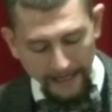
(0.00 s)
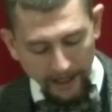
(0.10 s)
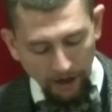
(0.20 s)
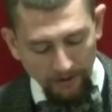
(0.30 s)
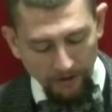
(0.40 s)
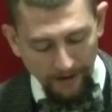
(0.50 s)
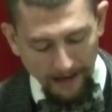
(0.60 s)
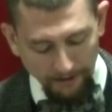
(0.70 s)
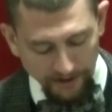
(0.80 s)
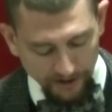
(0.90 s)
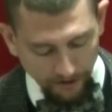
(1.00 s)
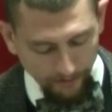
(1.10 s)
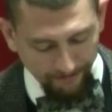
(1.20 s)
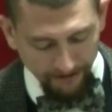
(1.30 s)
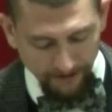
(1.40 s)
Go in your Bible to
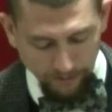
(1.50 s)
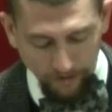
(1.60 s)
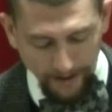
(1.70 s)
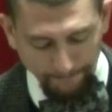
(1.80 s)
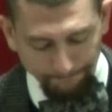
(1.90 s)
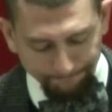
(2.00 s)
Psalm 51.